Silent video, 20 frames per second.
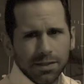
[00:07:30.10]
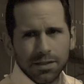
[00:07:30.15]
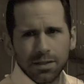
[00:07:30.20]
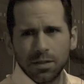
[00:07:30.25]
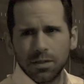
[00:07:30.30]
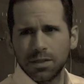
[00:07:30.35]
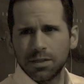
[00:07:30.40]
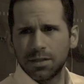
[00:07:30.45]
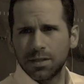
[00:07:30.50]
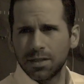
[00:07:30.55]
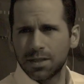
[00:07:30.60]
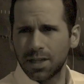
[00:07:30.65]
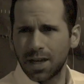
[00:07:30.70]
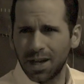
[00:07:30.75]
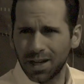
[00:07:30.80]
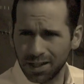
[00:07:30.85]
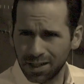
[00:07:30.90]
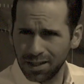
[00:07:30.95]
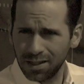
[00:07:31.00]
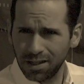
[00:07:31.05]
is this
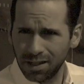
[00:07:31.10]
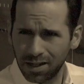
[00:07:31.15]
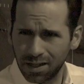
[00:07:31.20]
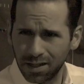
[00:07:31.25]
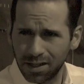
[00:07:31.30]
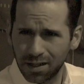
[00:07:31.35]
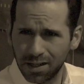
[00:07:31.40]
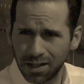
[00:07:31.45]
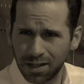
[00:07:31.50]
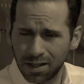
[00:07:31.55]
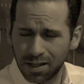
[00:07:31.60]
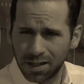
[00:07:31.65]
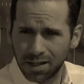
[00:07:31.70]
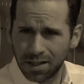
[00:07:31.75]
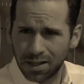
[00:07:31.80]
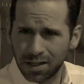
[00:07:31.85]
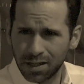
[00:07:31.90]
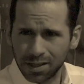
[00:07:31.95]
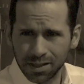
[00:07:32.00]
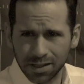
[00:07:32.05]
hockey?
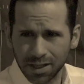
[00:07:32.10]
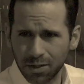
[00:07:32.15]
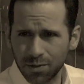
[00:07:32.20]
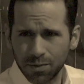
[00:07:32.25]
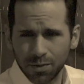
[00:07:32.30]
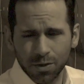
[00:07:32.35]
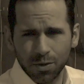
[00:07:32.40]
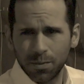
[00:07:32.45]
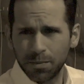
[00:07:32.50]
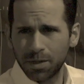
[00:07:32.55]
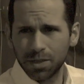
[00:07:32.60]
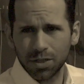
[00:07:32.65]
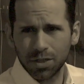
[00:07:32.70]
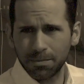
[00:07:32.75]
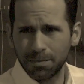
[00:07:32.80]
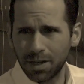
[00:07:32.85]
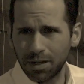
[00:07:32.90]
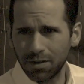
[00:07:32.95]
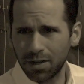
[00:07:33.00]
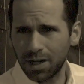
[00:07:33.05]
Because I don't know much
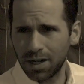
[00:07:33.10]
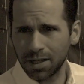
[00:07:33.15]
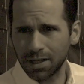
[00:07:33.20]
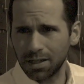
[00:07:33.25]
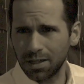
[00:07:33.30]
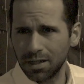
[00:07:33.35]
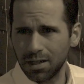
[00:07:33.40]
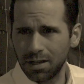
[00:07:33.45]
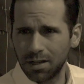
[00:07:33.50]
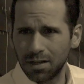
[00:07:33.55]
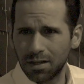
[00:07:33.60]
about hockey.